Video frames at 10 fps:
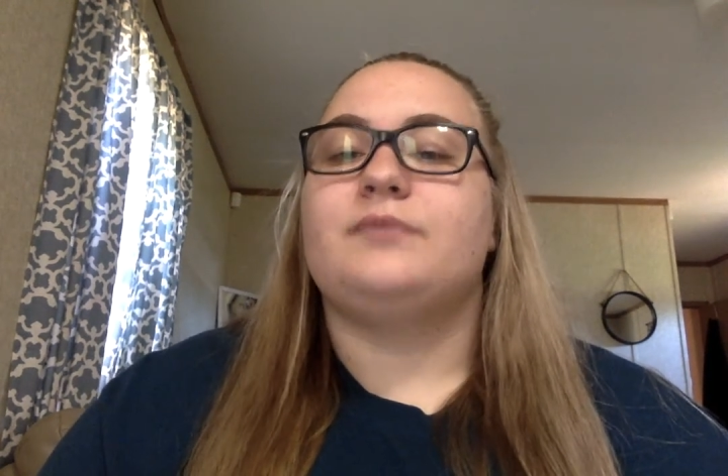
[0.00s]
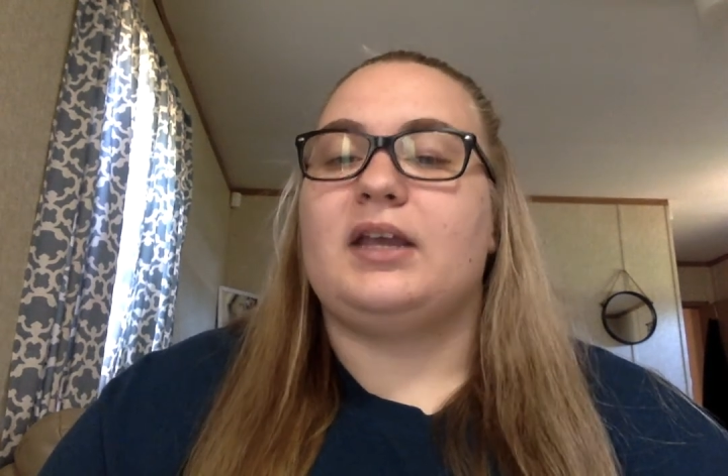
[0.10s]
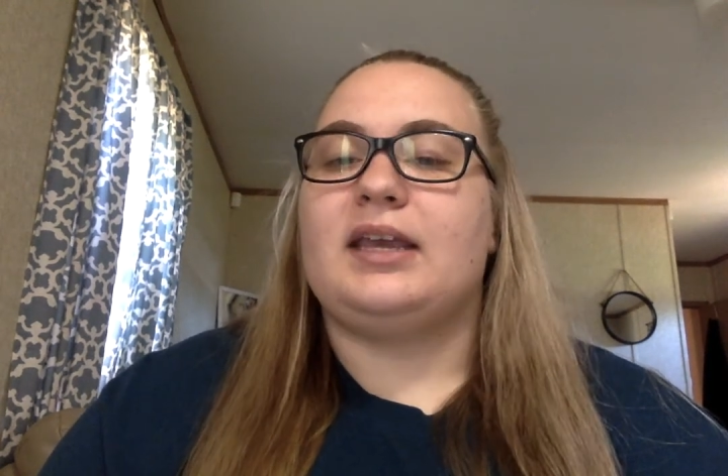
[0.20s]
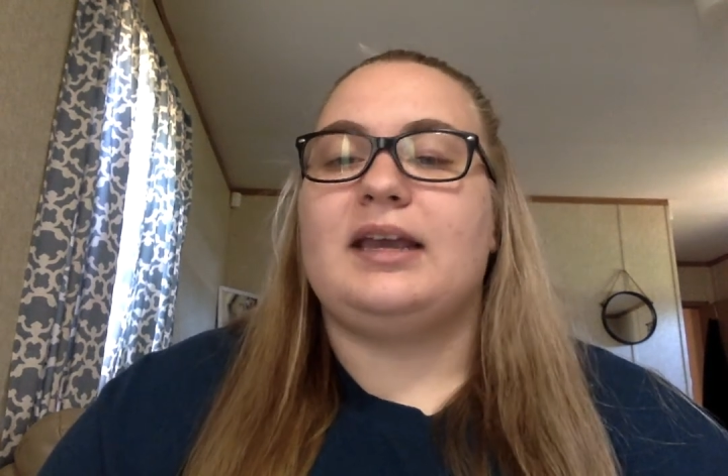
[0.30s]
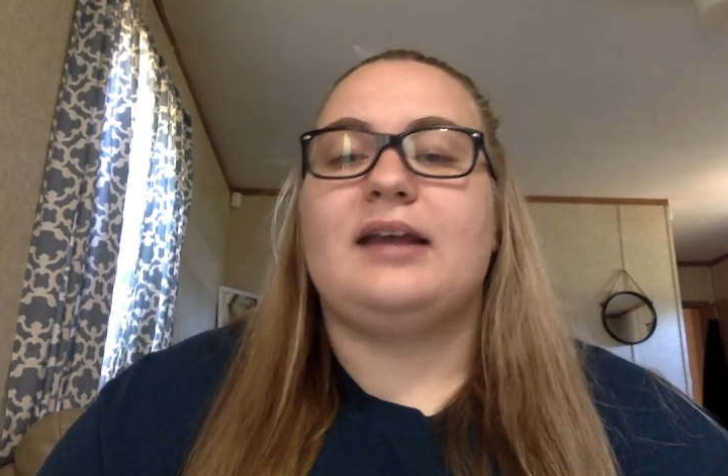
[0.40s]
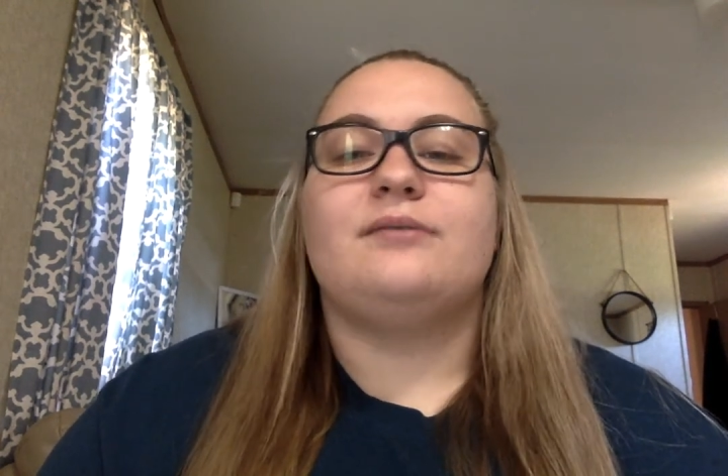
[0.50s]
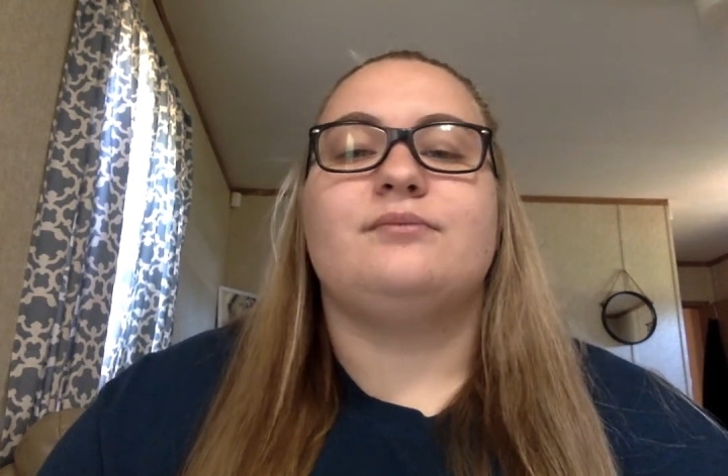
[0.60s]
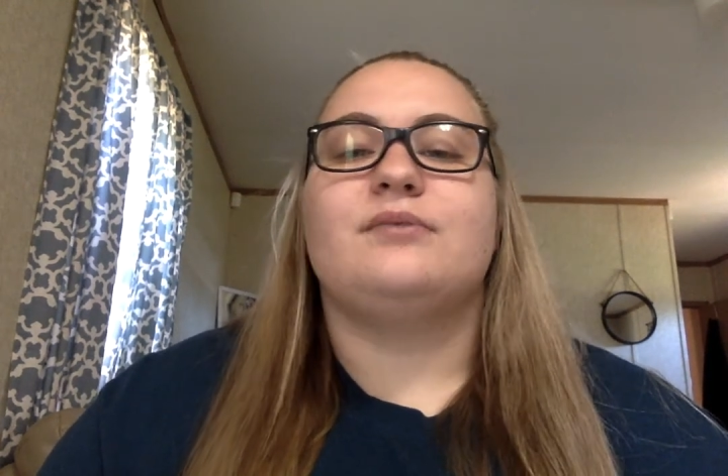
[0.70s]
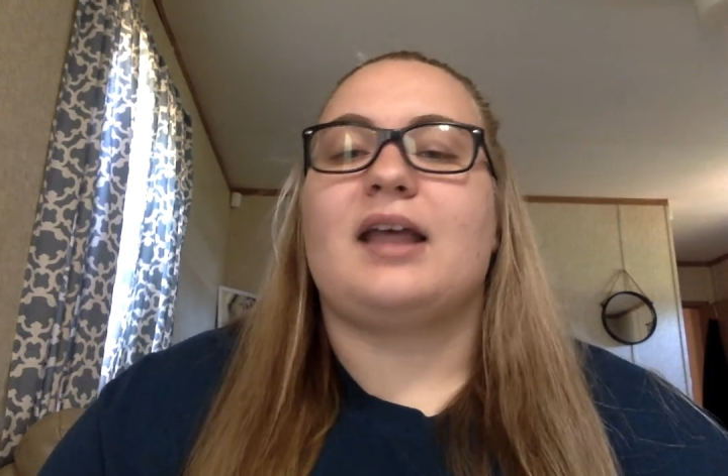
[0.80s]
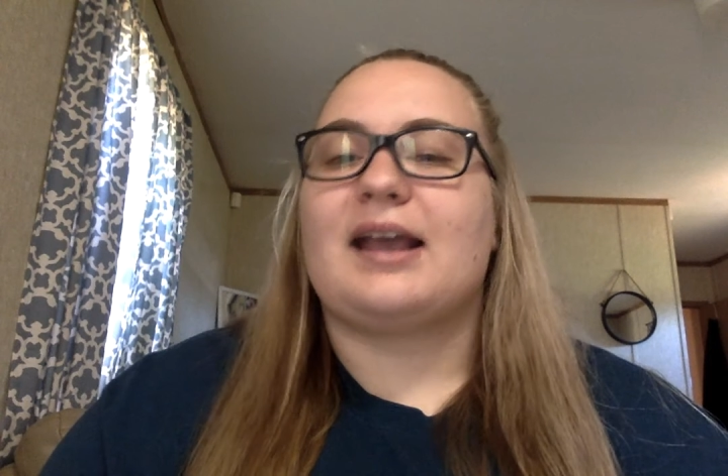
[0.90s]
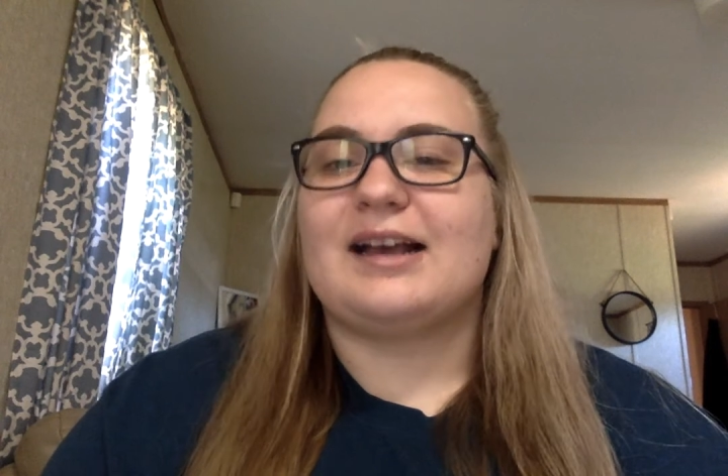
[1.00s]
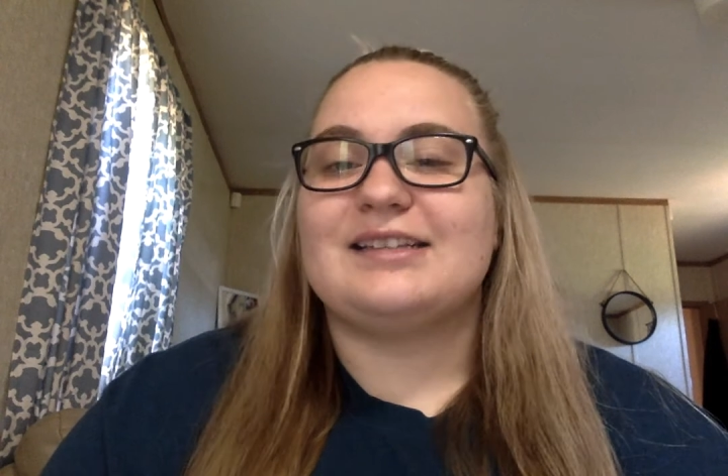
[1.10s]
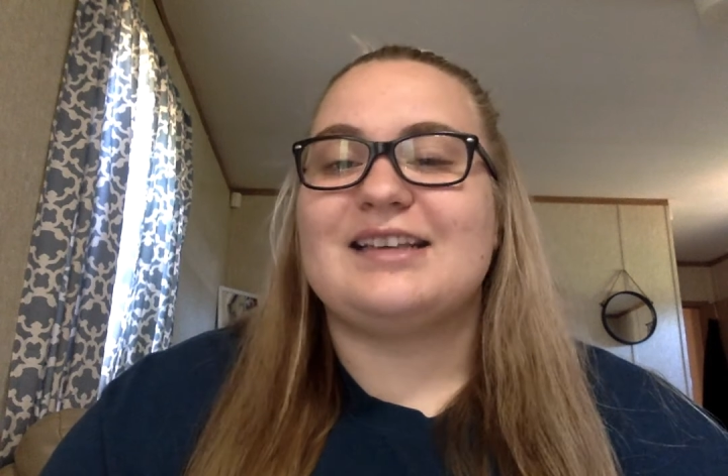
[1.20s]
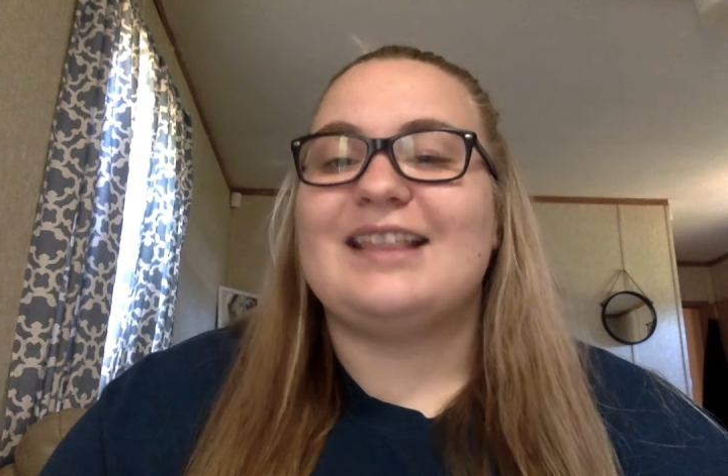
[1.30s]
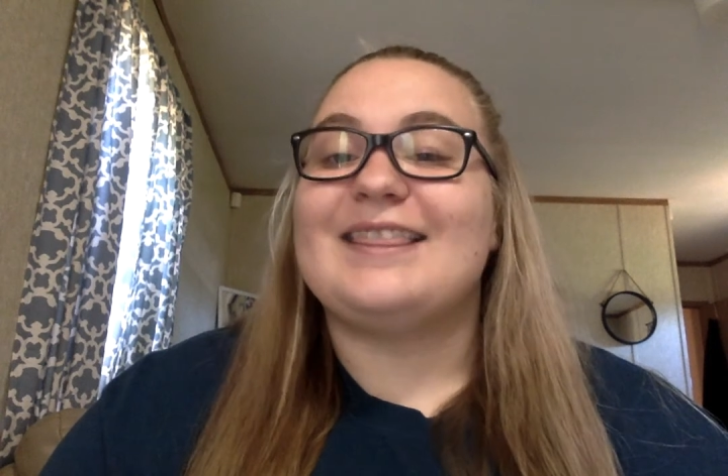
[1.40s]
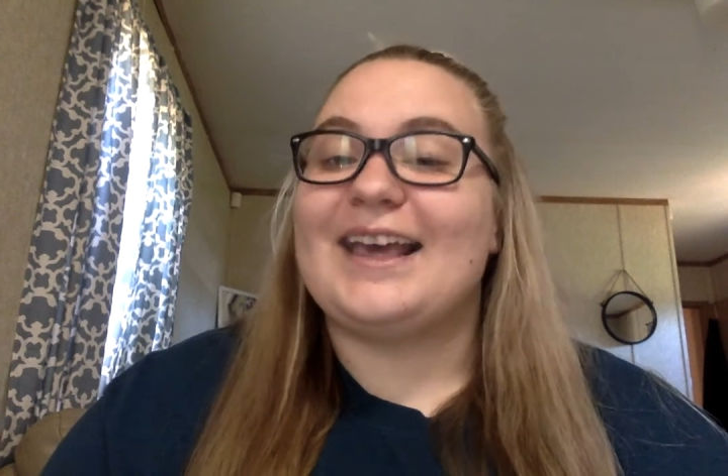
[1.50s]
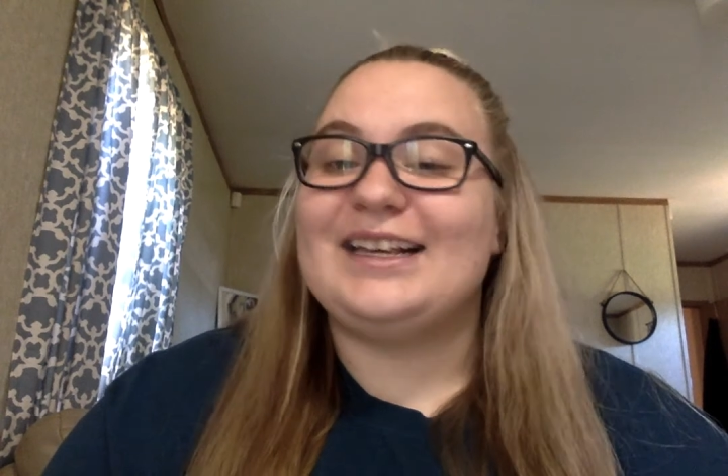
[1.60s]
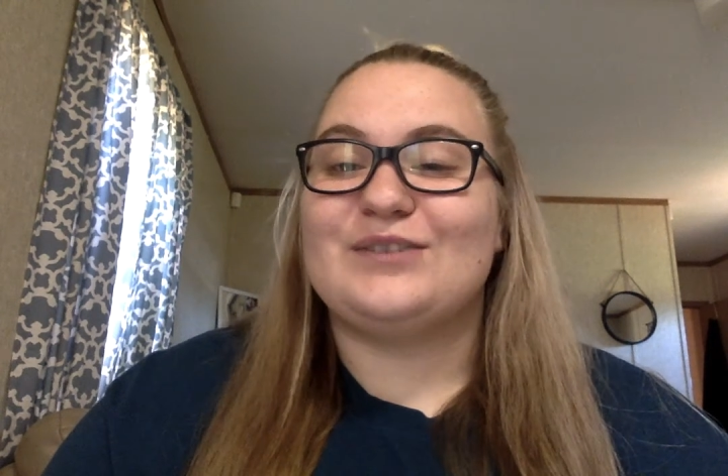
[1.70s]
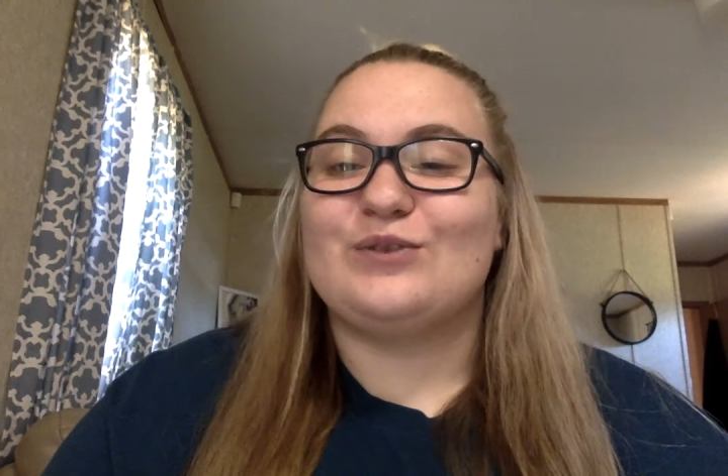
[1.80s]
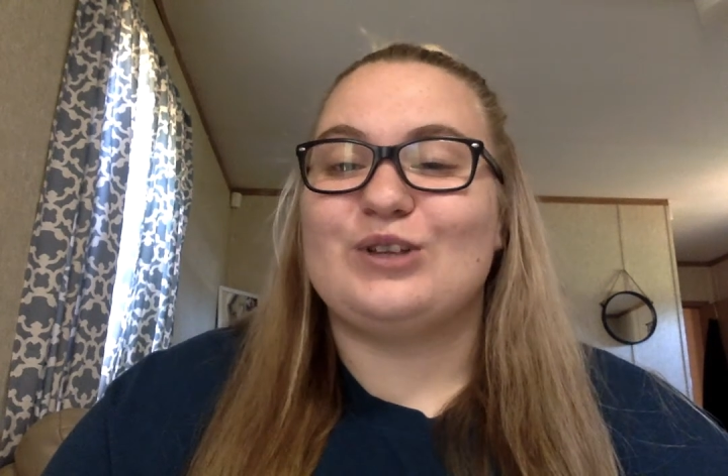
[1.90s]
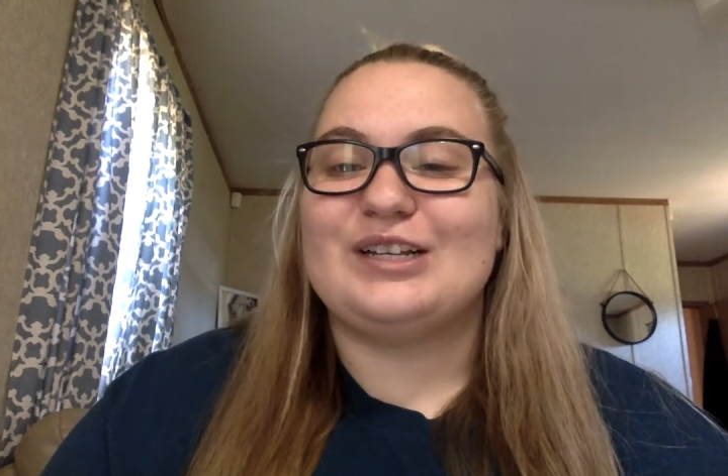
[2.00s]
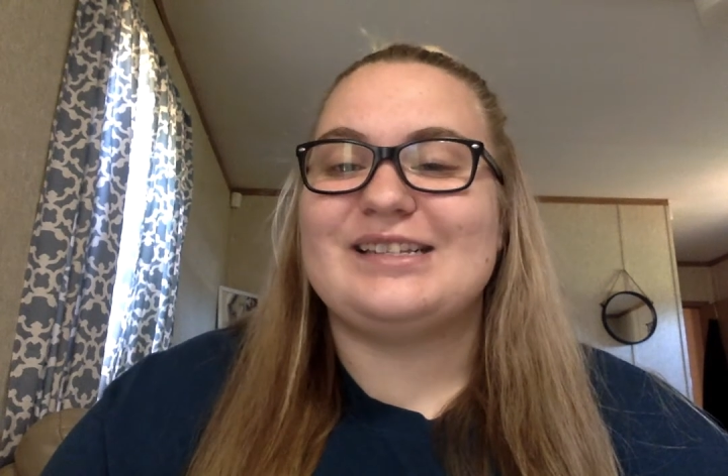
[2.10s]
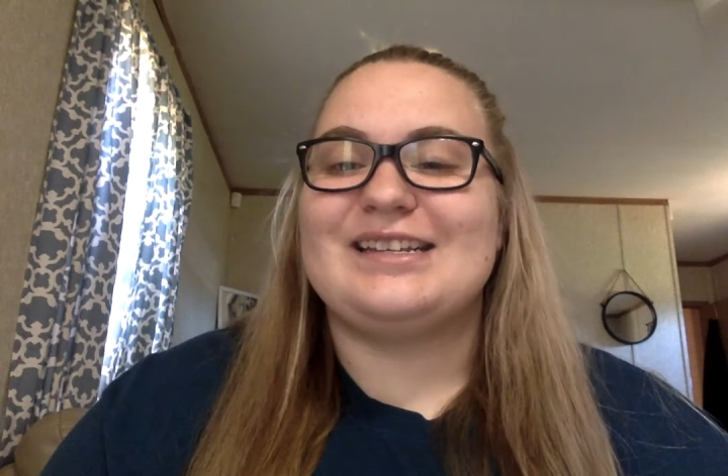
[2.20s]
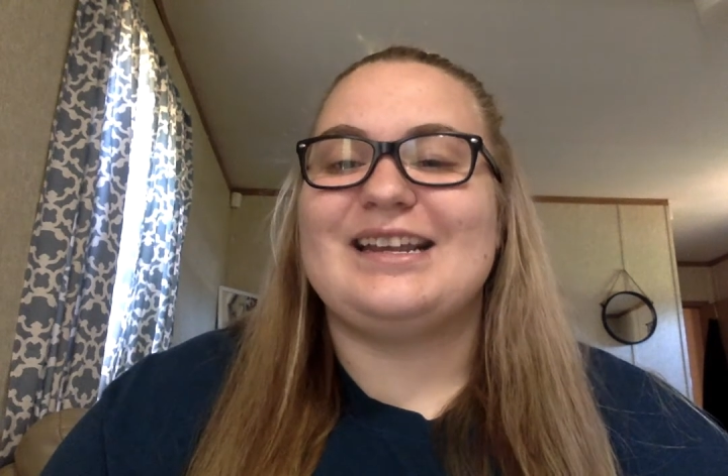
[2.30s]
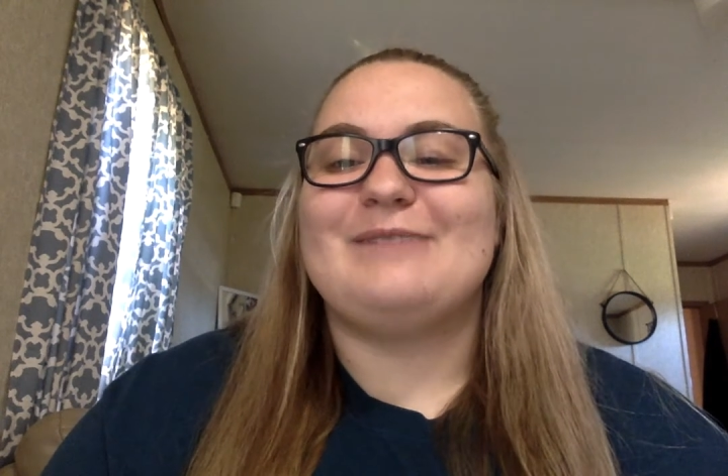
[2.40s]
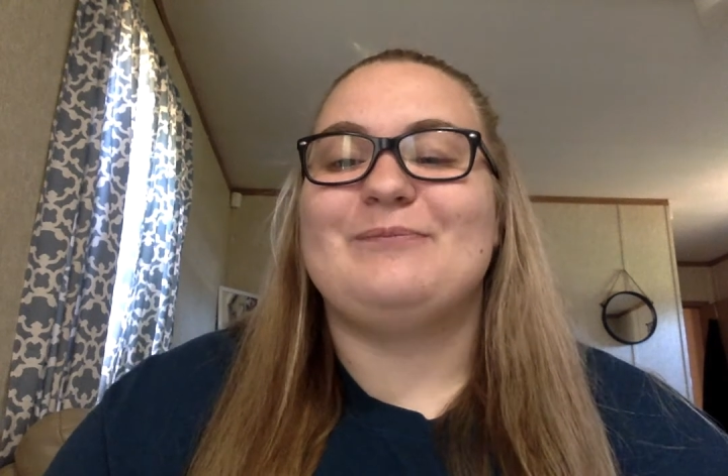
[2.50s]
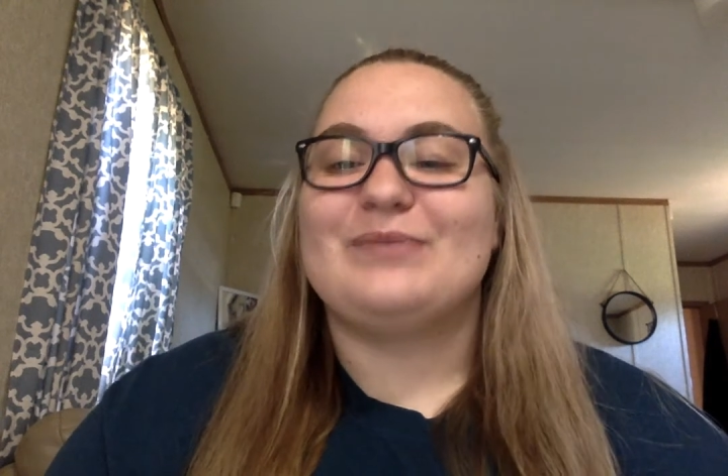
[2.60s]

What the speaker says: Again, like I said, thanks for listening,